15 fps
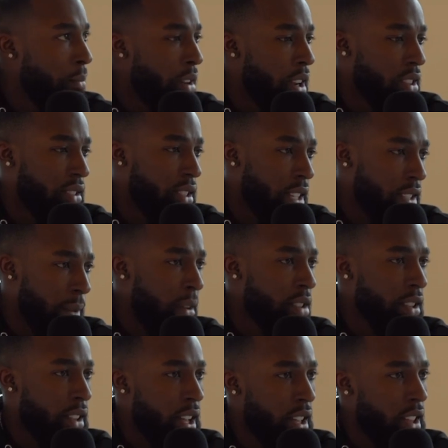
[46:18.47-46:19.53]
But at the same time, I was
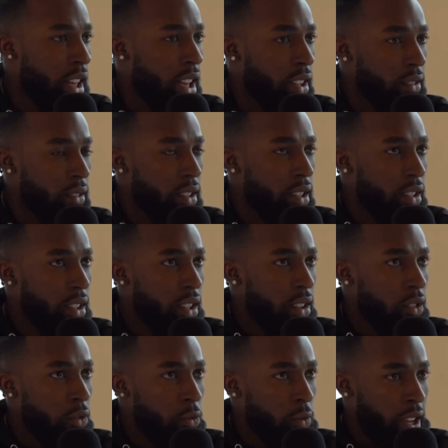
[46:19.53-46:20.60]
like, yeah, like
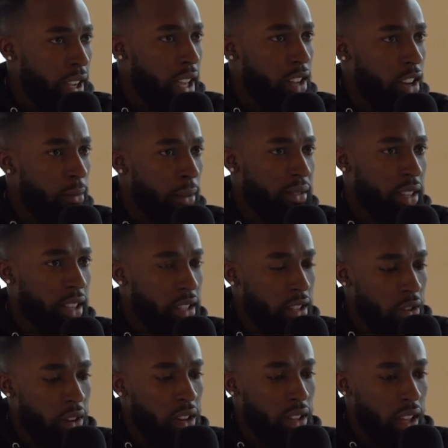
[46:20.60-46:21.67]
when I got home, I was like, you know
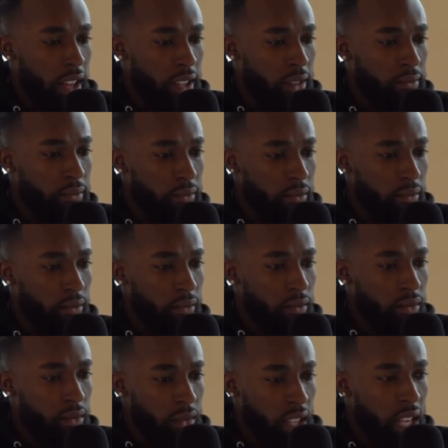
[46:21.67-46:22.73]
what, like
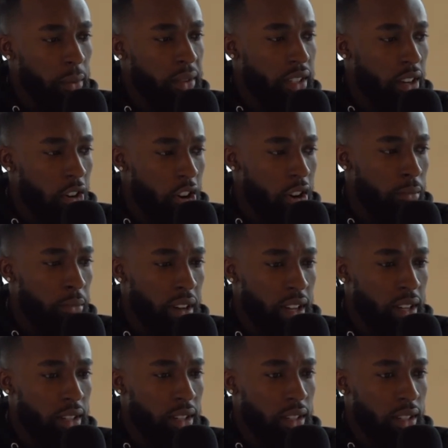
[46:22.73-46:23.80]
yeah, it was hard, but